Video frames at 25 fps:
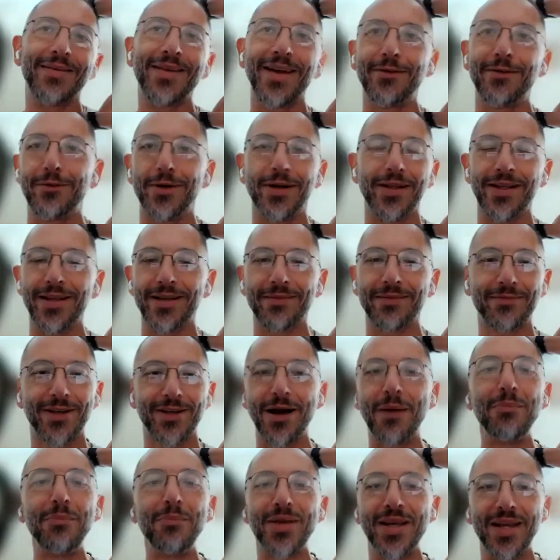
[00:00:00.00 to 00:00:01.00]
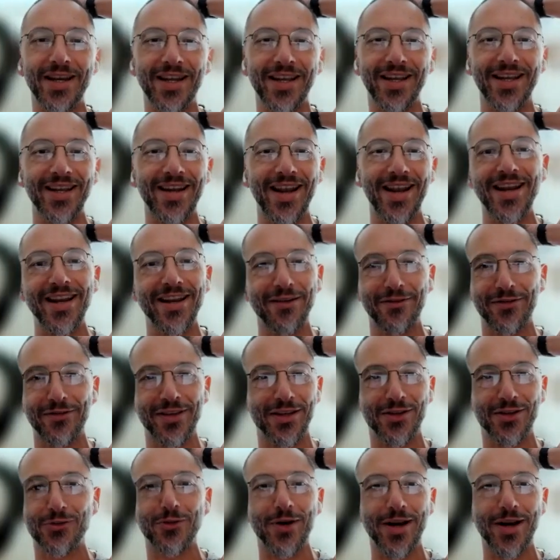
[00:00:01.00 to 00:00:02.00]
not really competing in any of
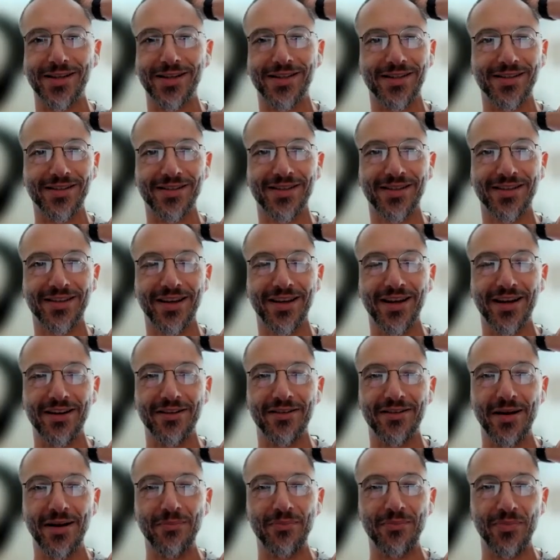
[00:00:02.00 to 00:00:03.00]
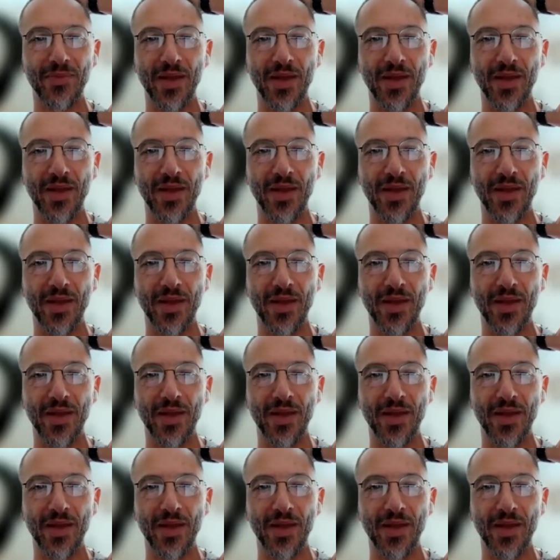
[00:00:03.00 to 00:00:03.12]
these races. I'm